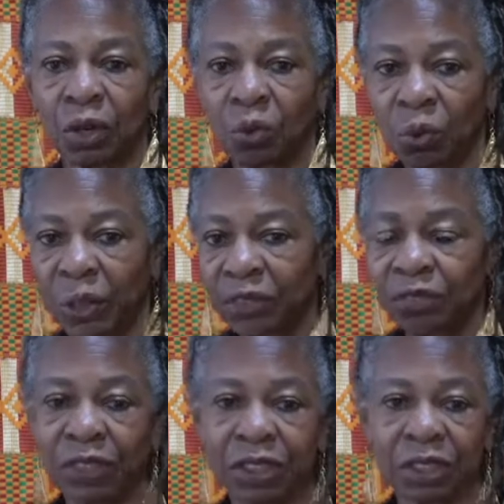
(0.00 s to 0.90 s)
With
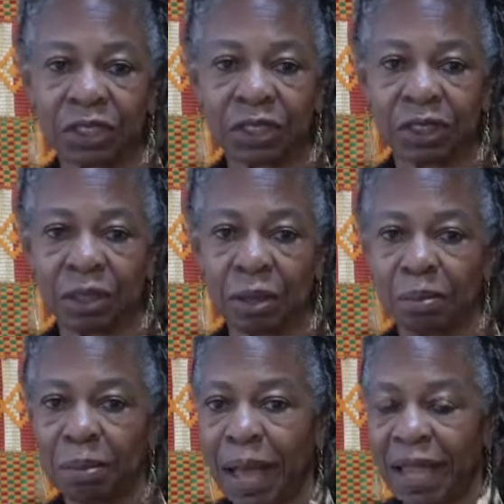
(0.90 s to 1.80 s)
vision,
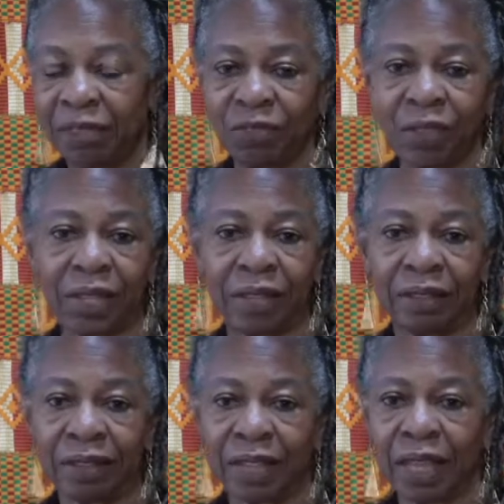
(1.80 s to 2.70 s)
by faith,
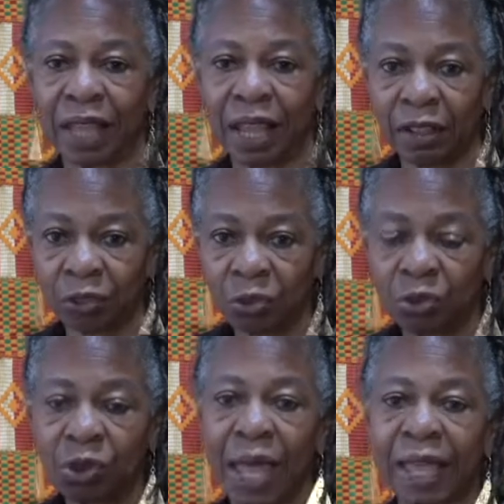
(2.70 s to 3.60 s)
and
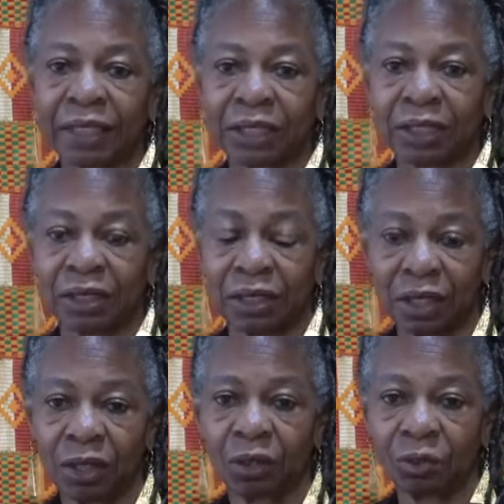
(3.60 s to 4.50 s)
through action,
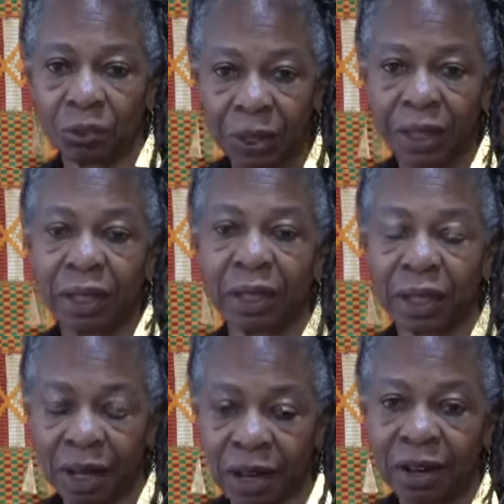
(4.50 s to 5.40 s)
we
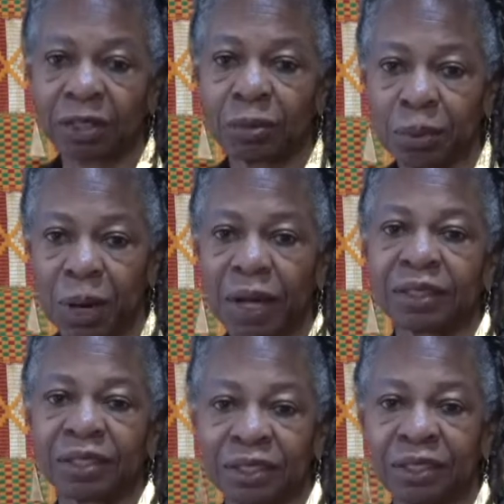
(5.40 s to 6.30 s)
are the
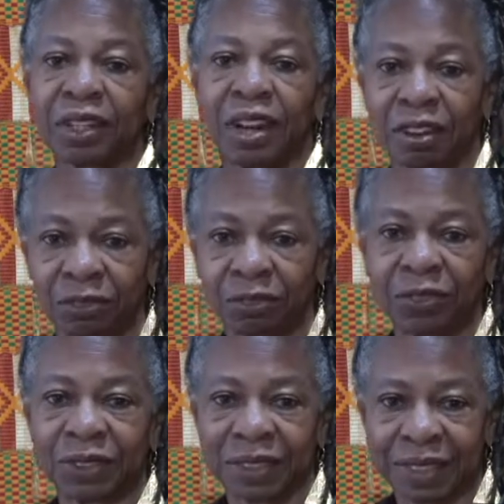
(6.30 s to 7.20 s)
Proctor
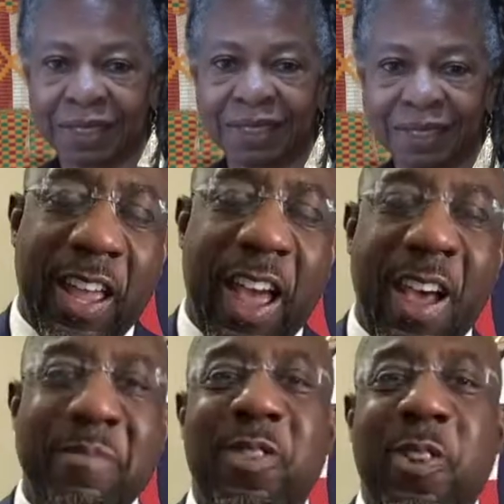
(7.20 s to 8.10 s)
Conference.
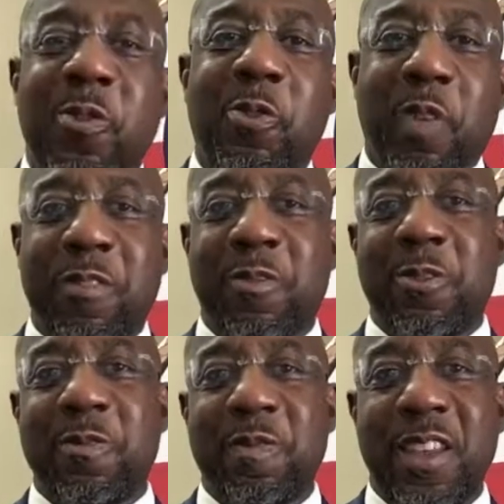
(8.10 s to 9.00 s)
I'm so
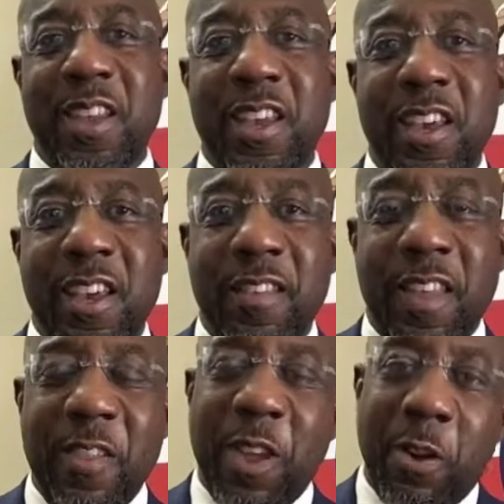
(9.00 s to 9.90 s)
grateful
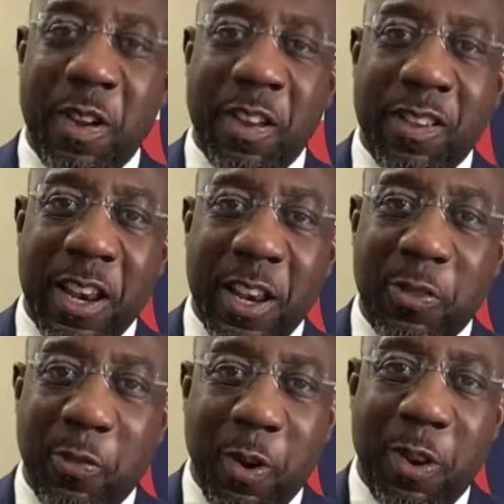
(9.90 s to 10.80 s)
that there is in
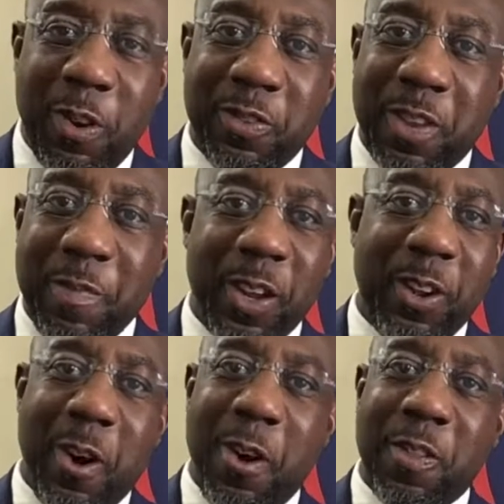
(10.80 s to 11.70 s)
this world something
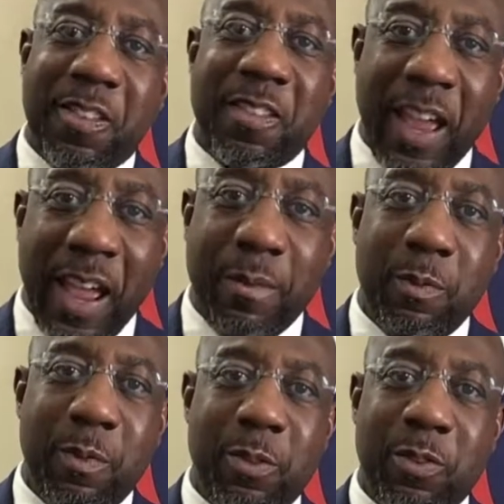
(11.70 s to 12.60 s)
called the
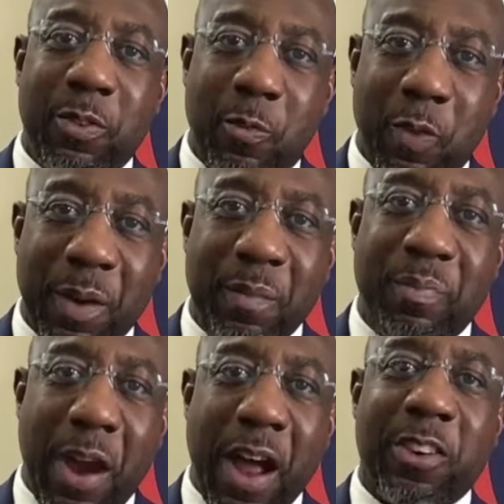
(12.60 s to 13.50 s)
Samuel DeWitt
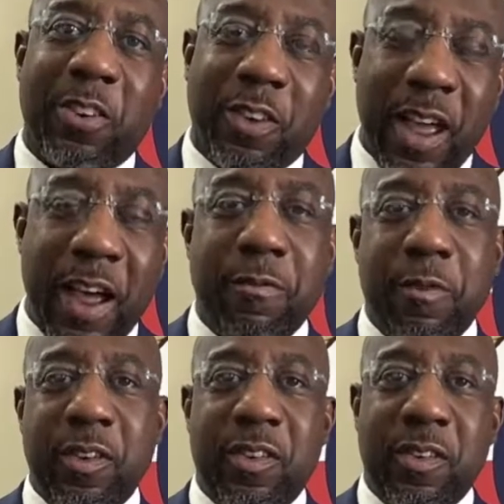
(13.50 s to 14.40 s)
Proctor
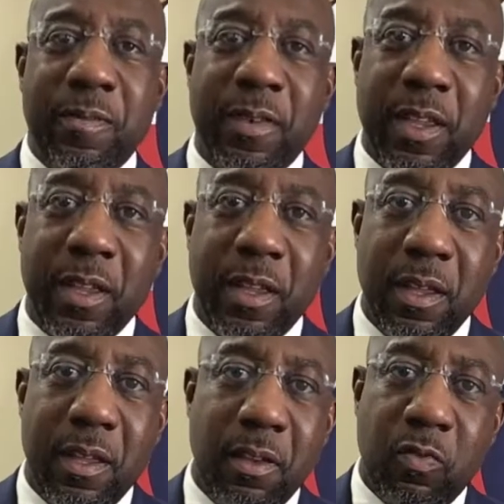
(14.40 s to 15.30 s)
Conference.
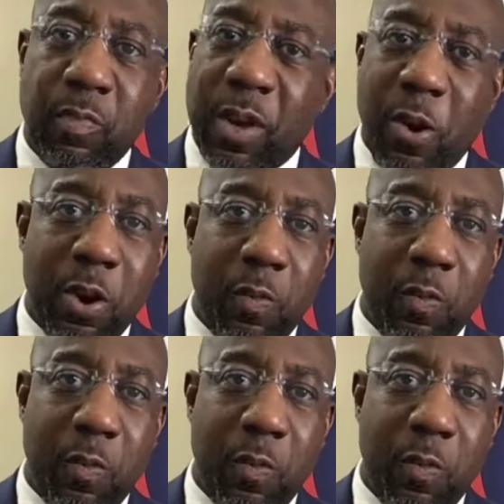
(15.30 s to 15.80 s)
You've been on the